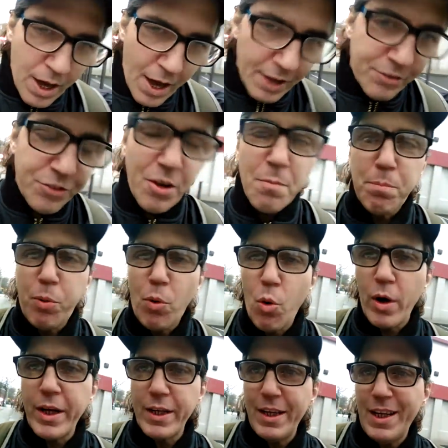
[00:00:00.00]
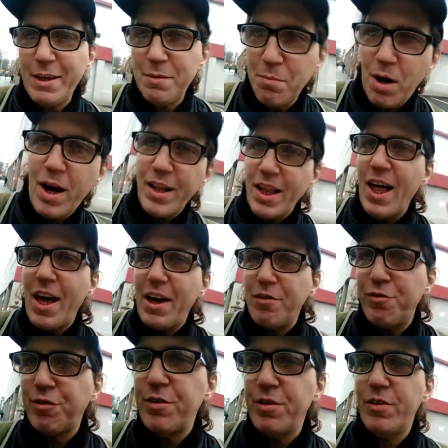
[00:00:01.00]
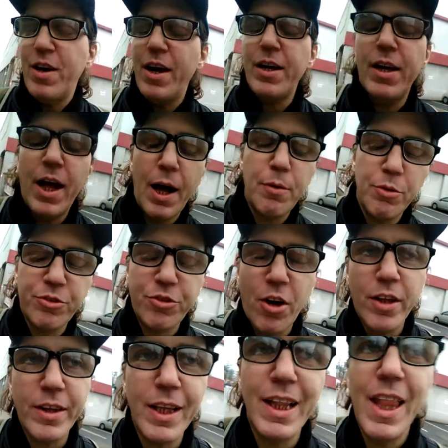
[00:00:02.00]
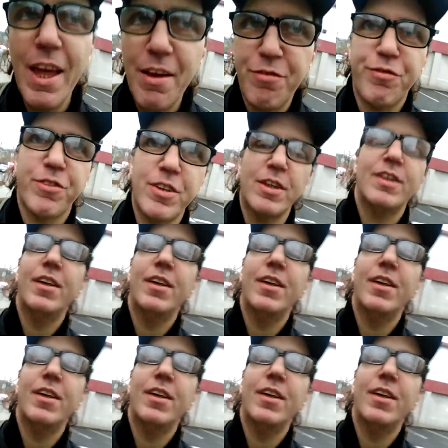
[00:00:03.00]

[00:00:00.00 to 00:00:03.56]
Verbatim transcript: at some point in my life, right, I was on the left.